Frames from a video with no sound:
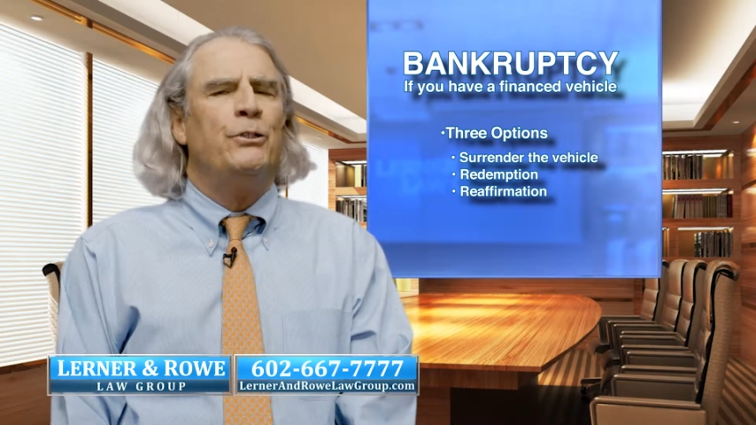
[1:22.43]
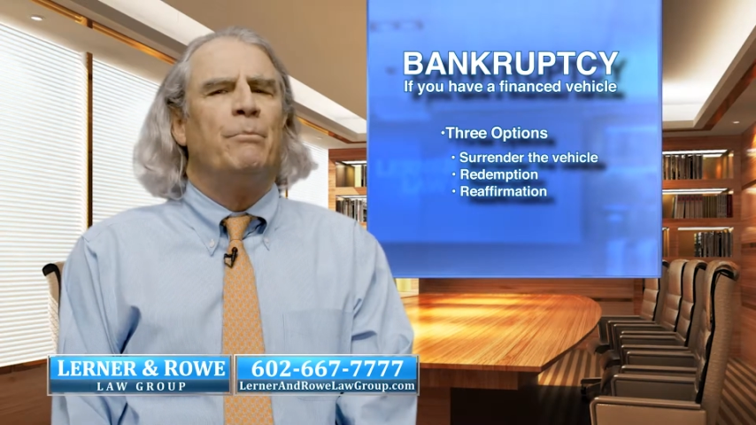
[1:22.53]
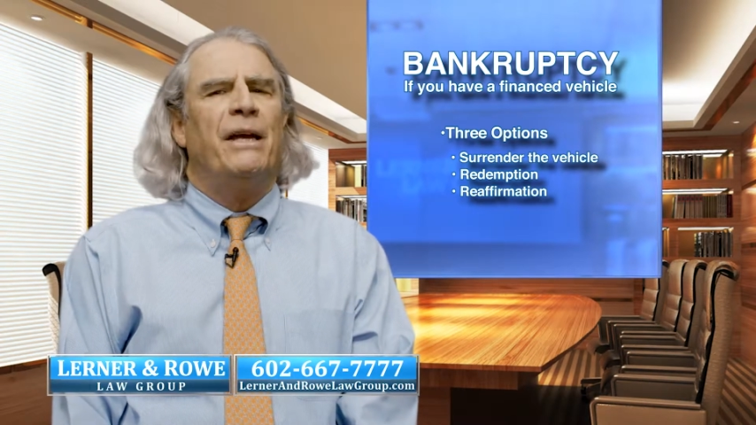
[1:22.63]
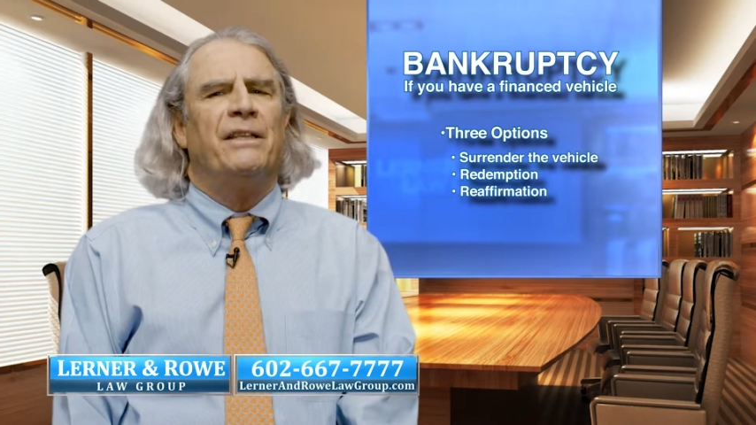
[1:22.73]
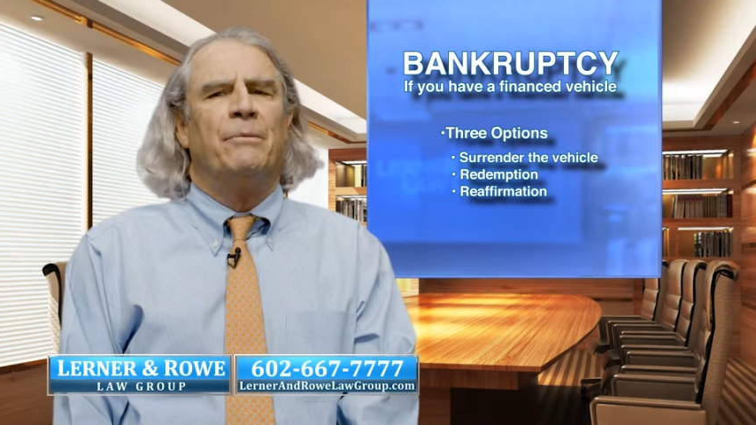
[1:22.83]
to
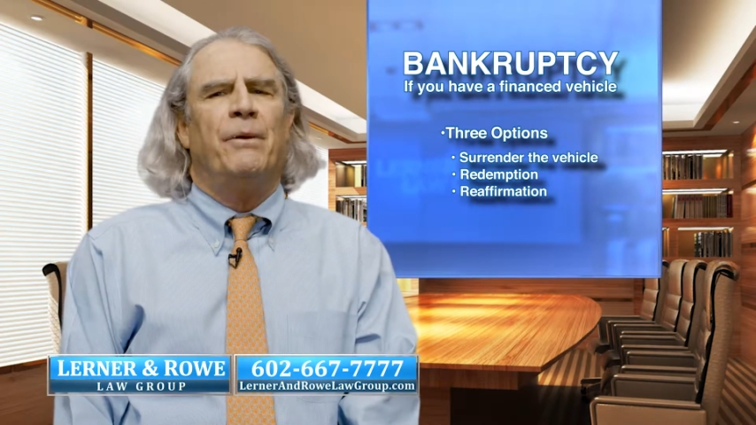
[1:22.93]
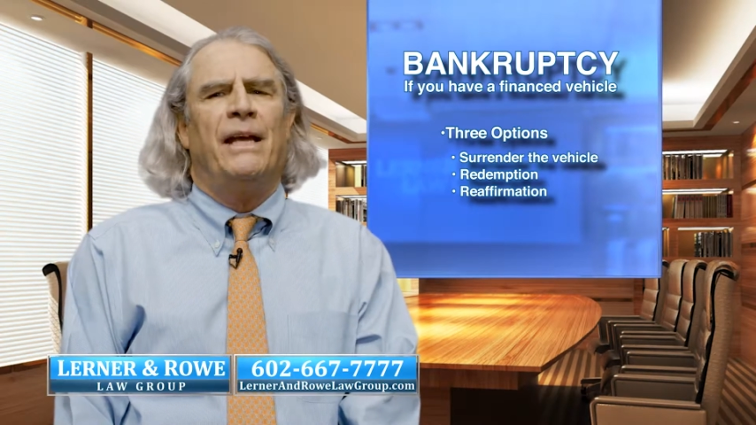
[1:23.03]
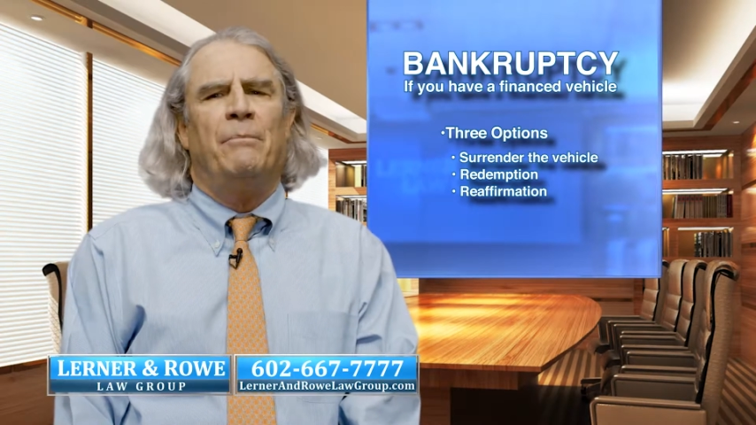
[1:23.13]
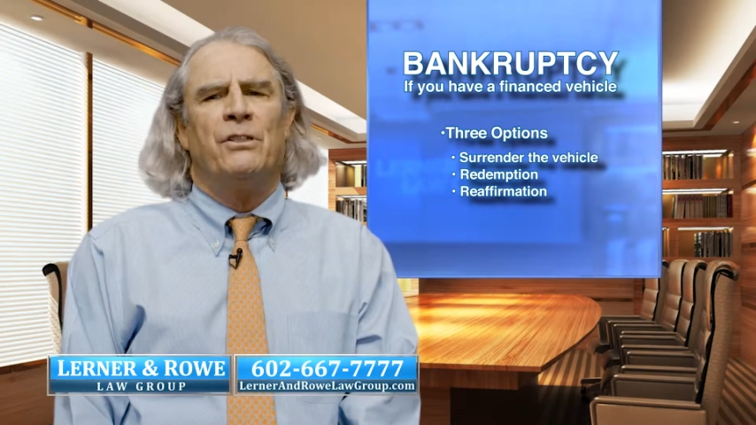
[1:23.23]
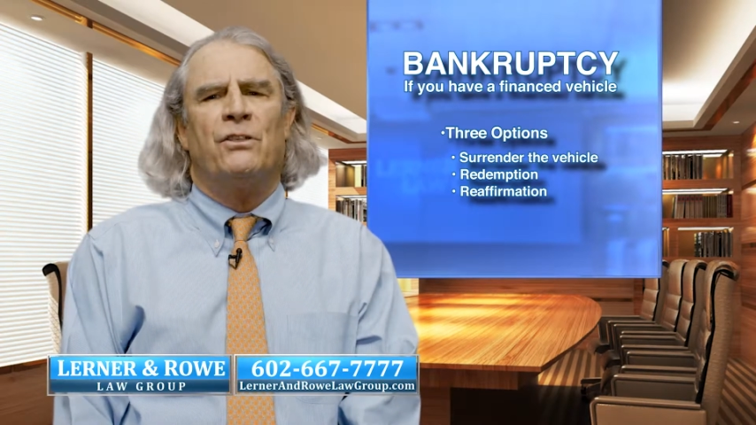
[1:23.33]
make the
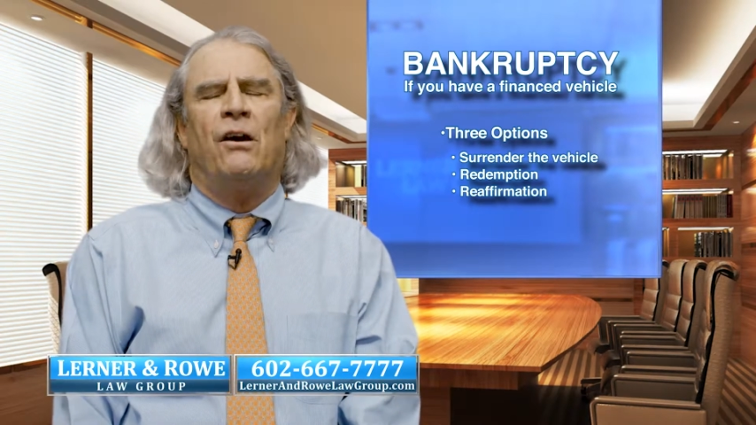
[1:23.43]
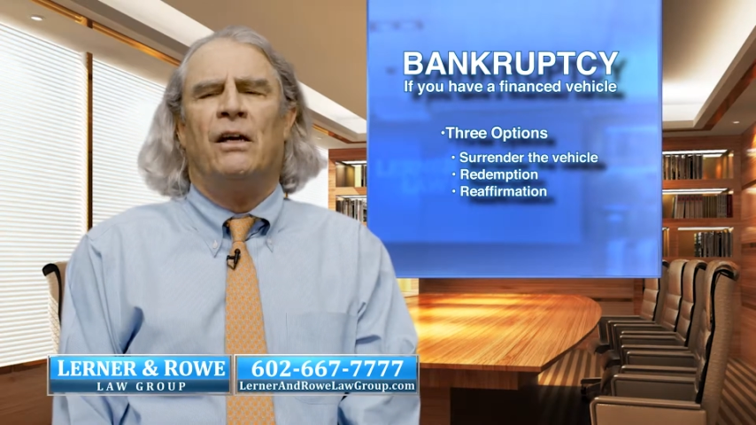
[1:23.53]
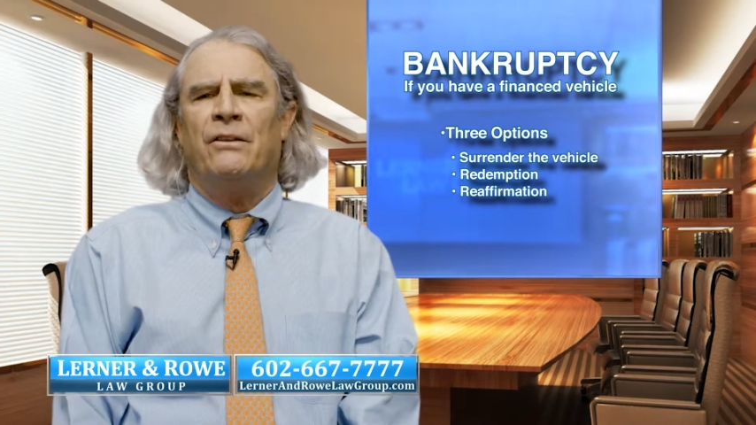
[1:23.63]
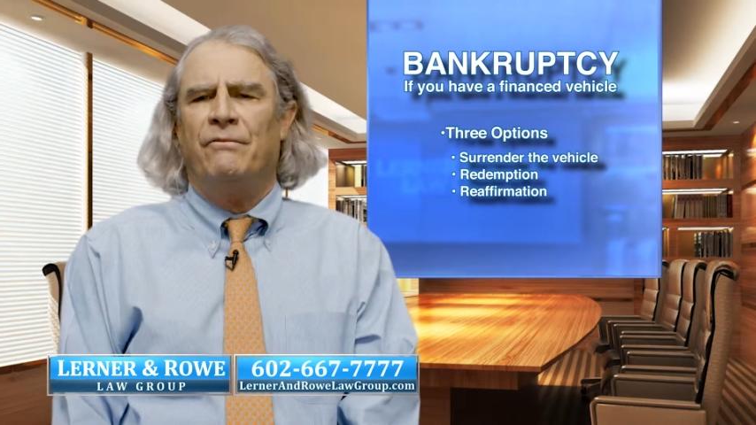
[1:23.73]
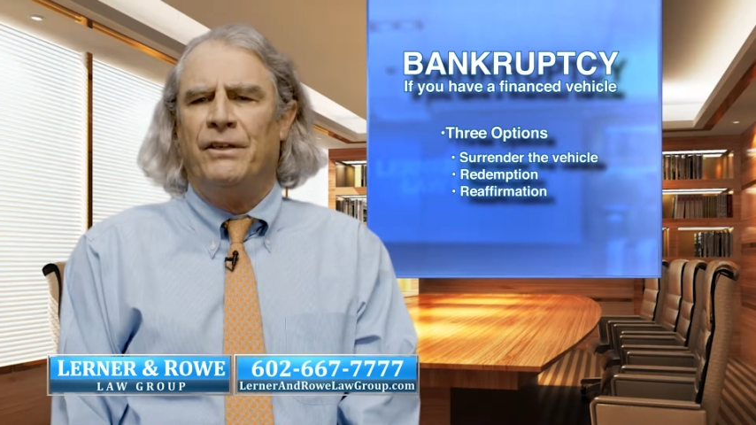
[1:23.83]
payments
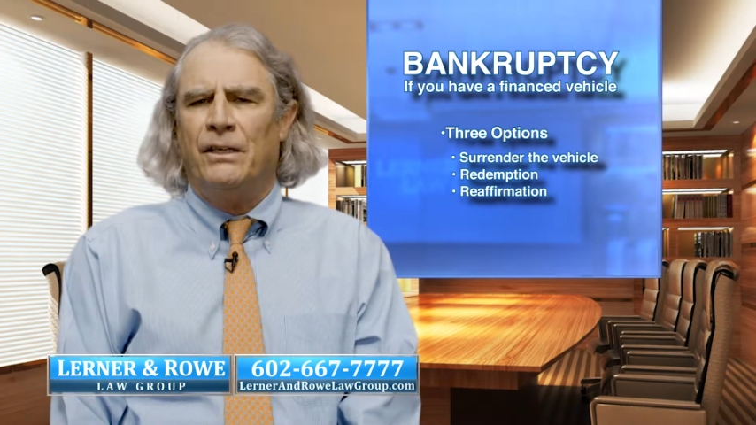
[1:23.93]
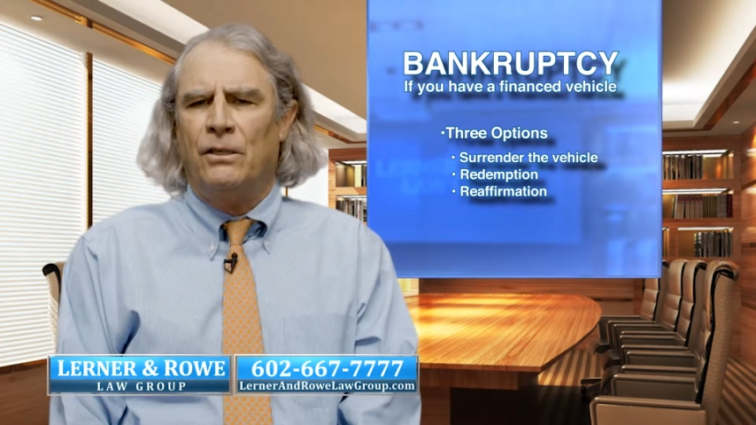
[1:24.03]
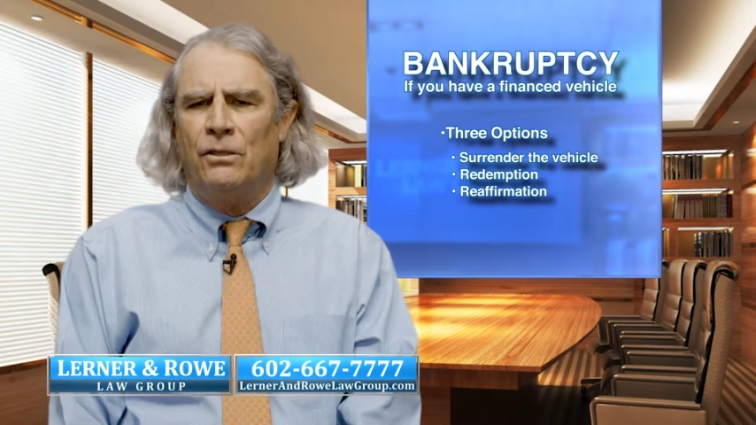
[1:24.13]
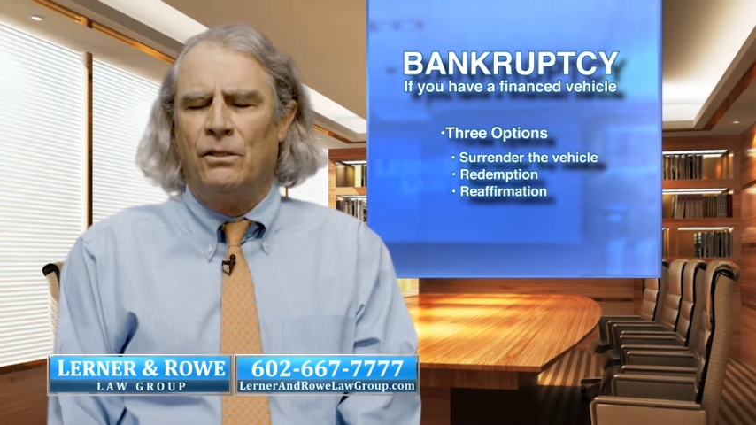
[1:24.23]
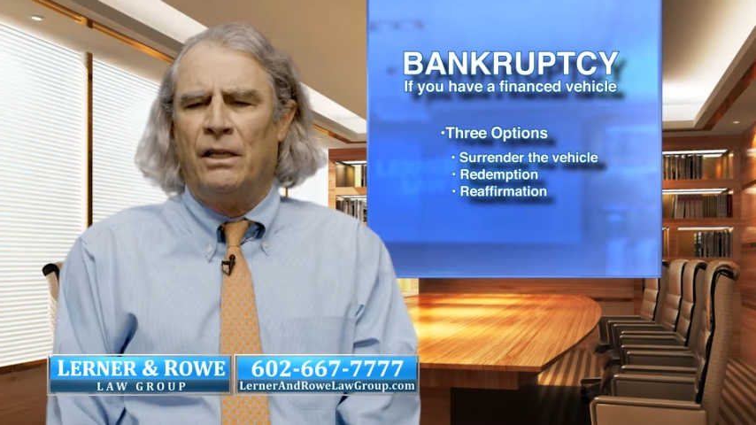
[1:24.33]
on the vehicle,